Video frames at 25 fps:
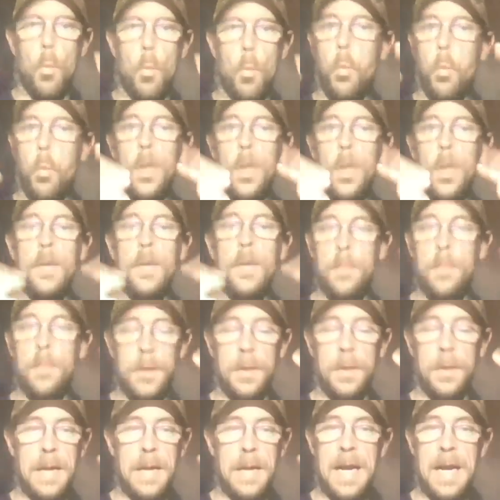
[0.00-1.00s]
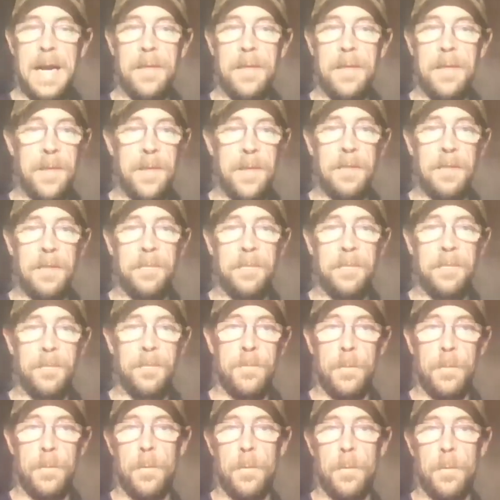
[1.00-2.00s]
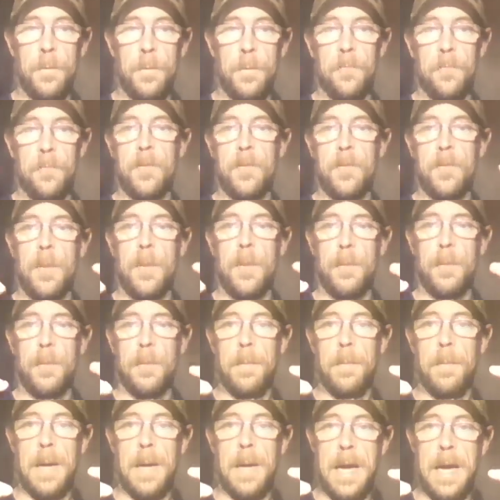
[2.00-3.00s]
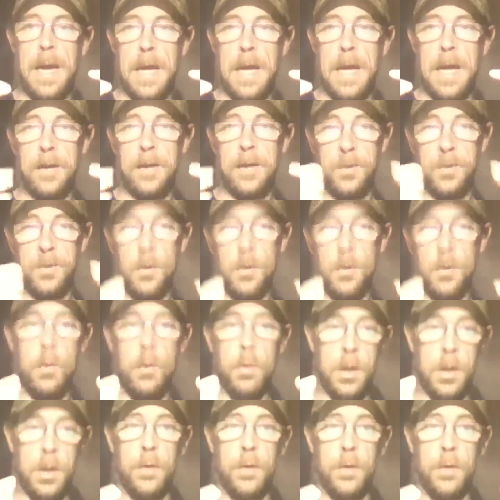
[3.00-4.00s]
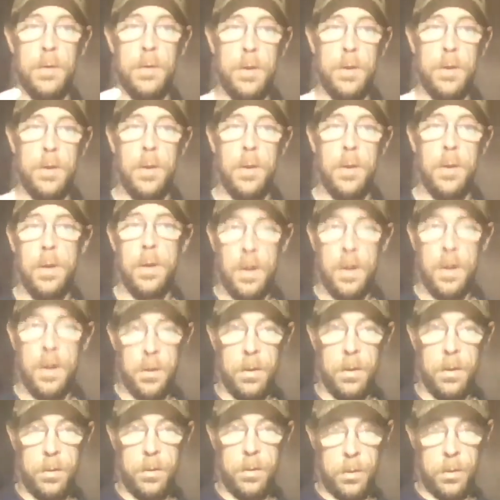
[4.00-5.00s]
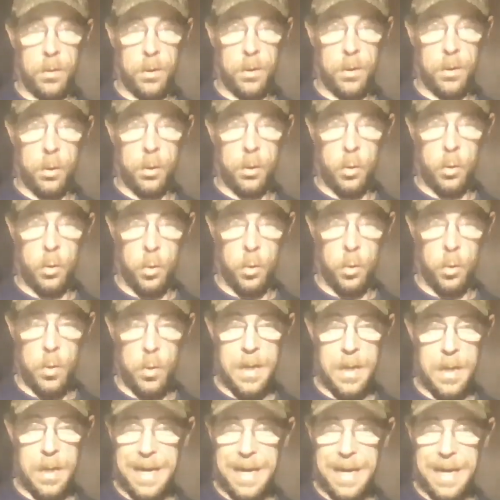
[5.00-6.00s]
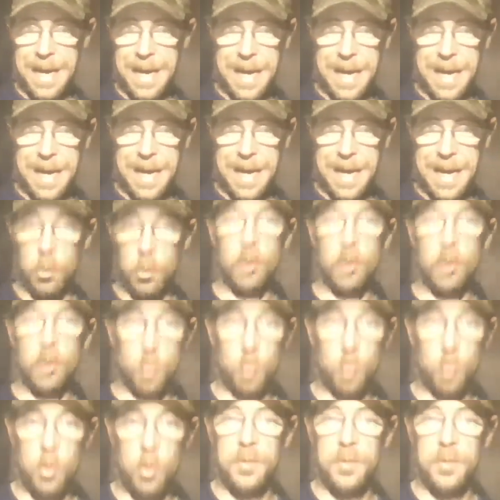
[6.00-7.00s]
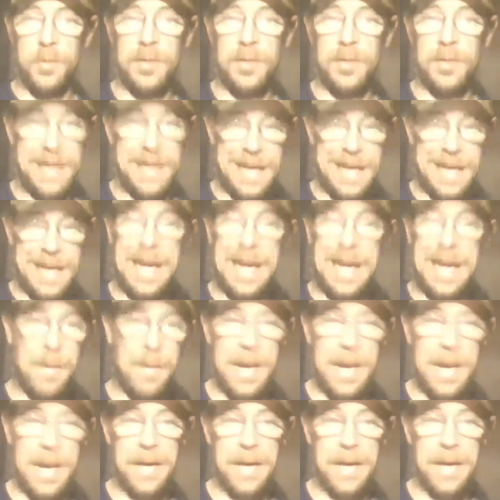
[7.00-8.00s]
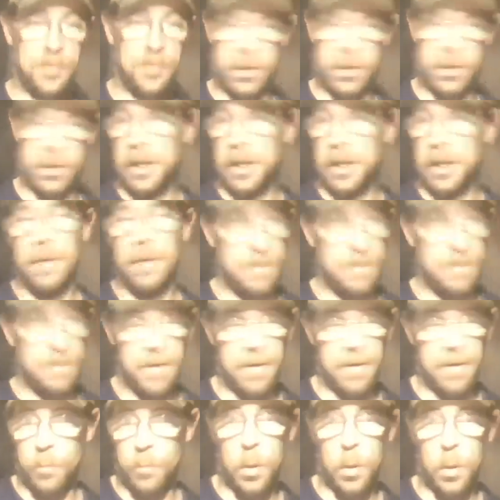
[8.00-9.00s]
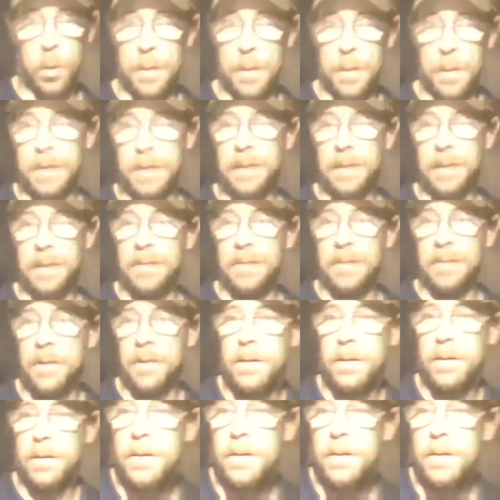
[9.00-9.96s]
We could put anything from a small goat to a large horse in that pasture and never have to worry about it leaving.